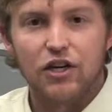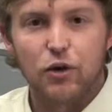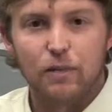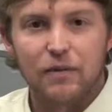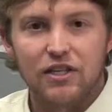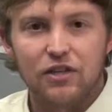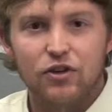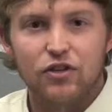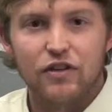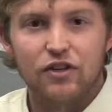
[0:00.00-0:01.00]

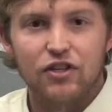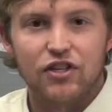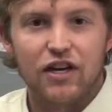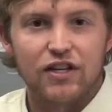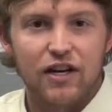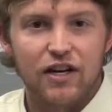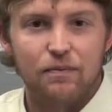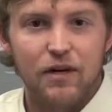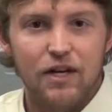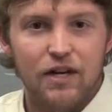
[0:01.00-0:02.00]

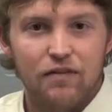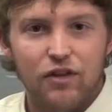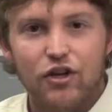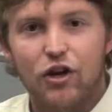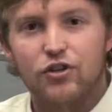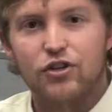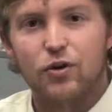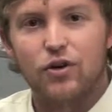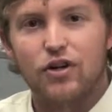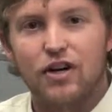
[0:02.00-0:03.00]
umbcretrievers.com. For the Coach's
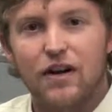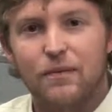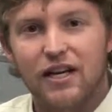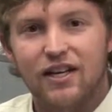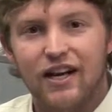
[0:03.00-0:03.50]
Corner, I'm Dan